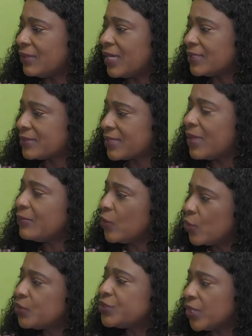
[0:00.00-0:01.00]
as time
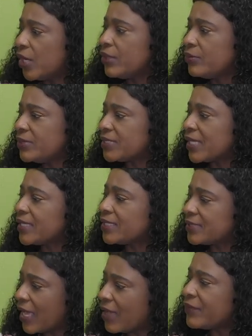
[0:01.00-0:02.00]
goes on, we
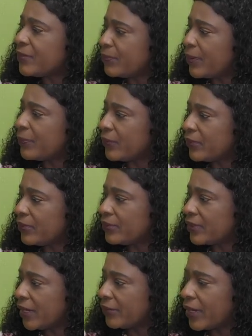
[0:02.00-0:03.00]
started having people
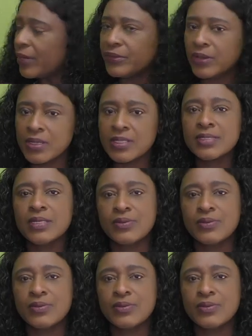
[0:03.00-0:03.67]
around us.